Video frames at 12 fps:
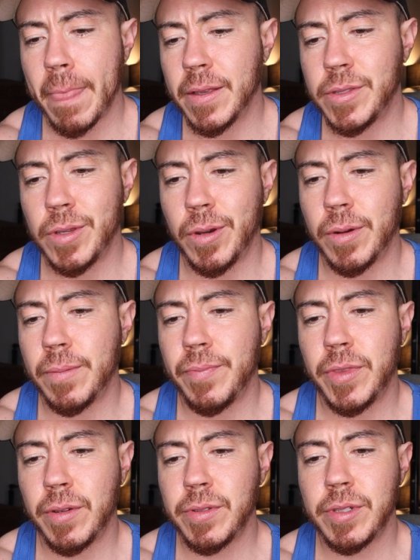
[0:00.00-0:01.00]
So
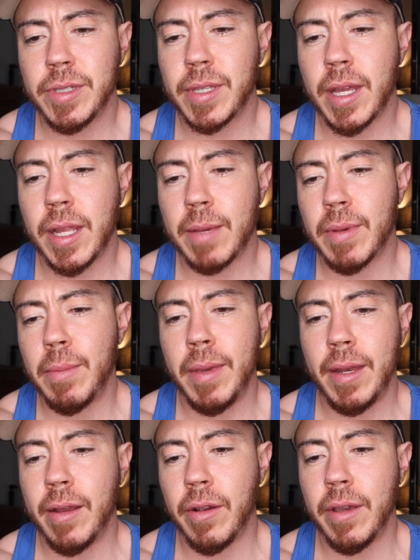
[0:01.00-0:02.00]
those are just kind of like my
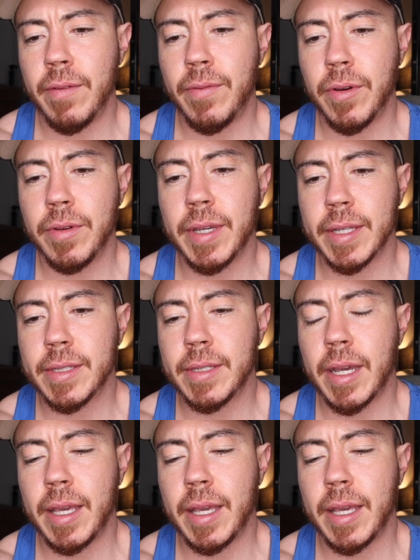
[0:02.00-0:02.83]
main area of focus.